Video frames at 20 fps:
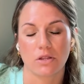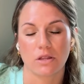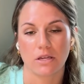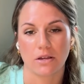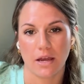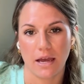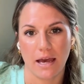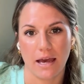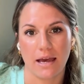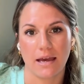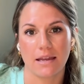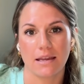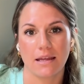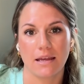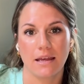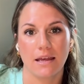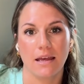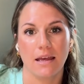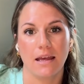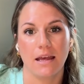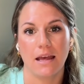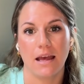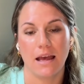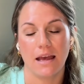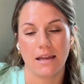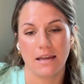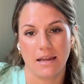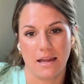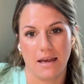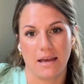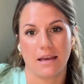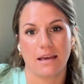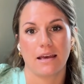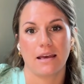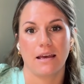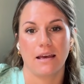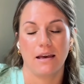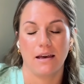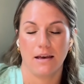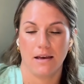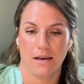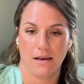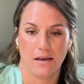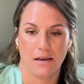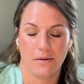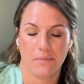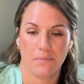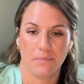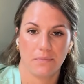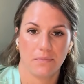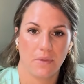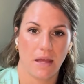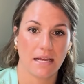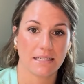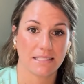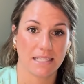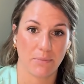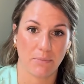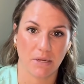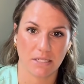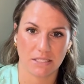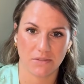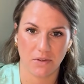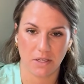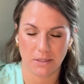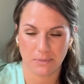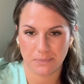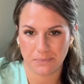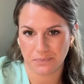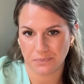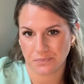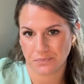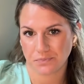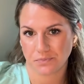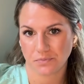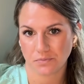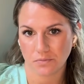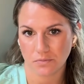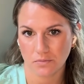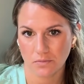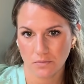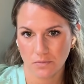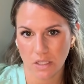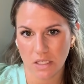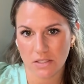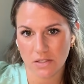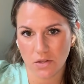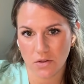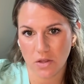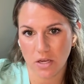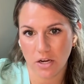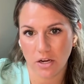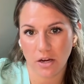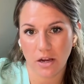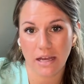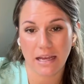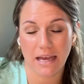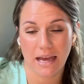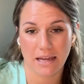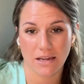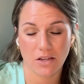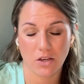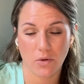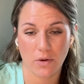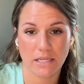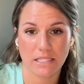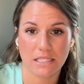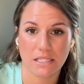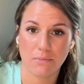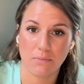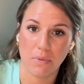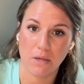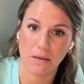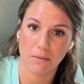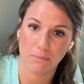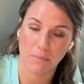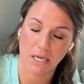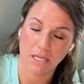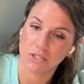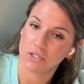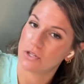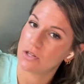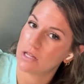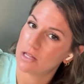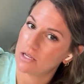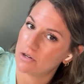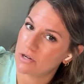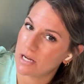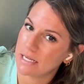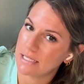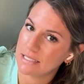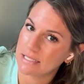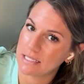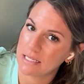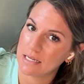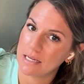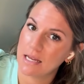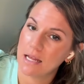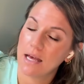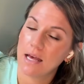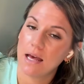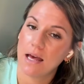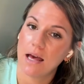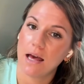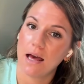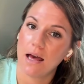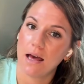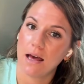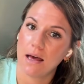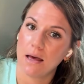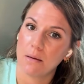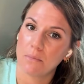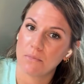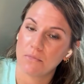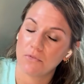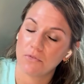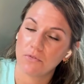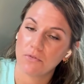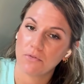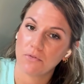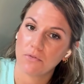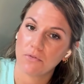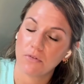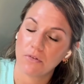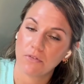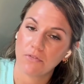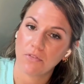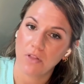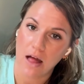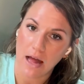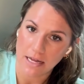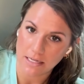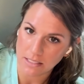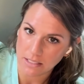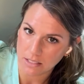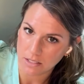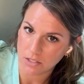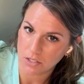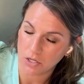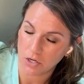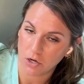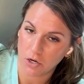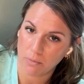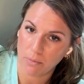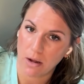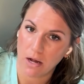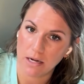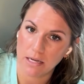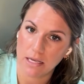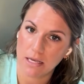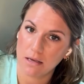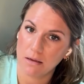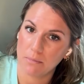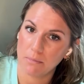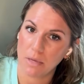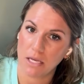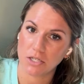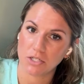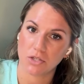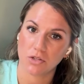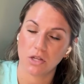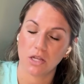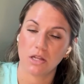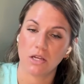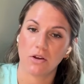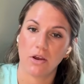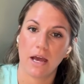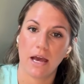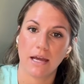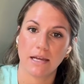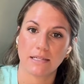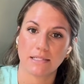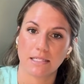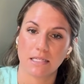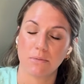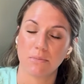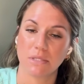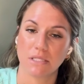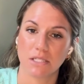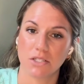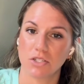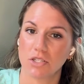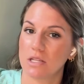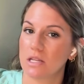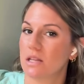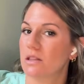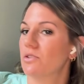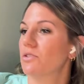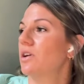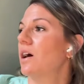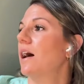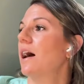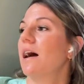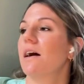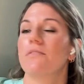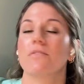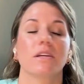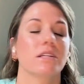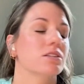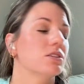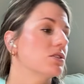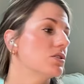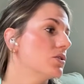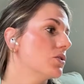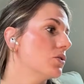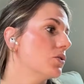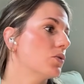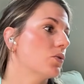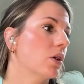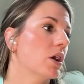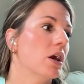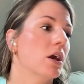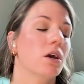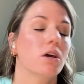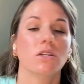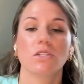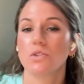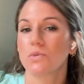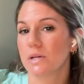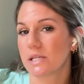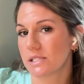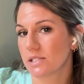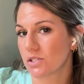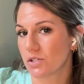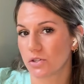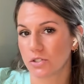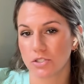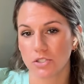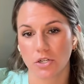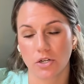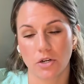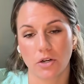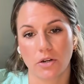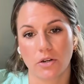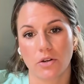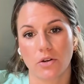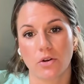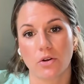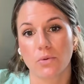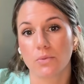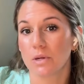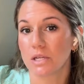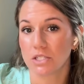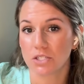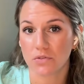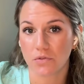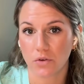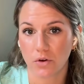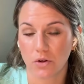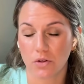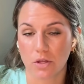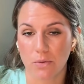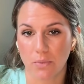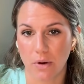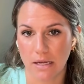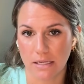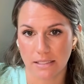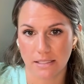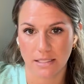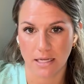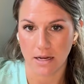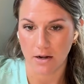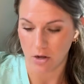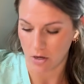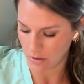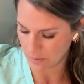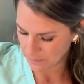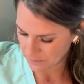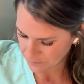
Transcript: their head and neck as they breastfeed. So they're, again, going to make sure that they're nice and flat to your body. Make sure that their head is in a position that they're not having to twist or turn or reach for the breast at all.